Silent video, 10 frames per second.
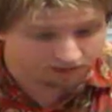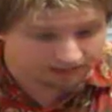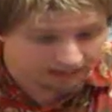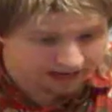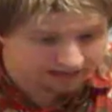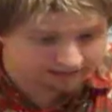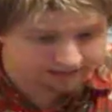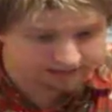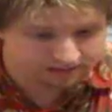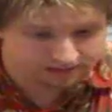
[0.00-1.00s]

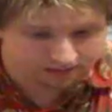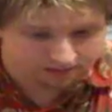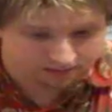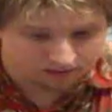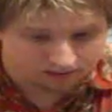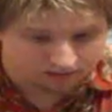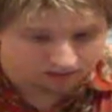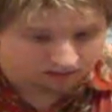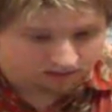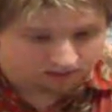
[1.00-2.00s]
Yes.
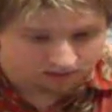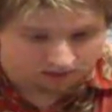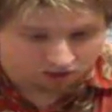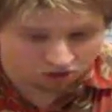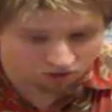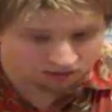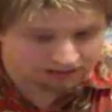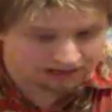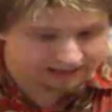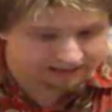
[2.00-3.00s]
Current
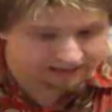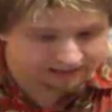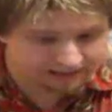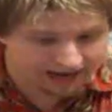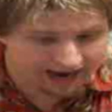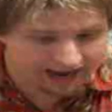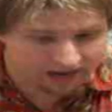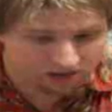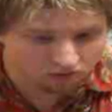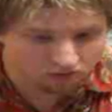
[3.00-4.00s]
is now